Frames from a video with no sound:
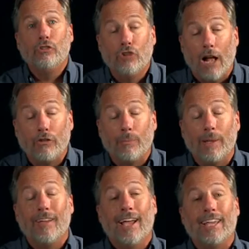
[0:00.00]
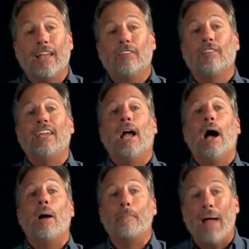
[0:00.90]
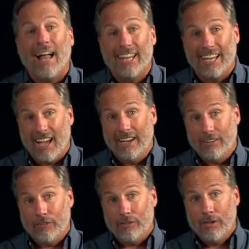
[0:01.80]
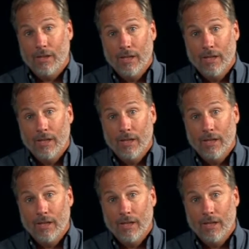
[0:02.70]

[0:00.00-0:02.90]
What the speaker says: judgment against the Amalekites.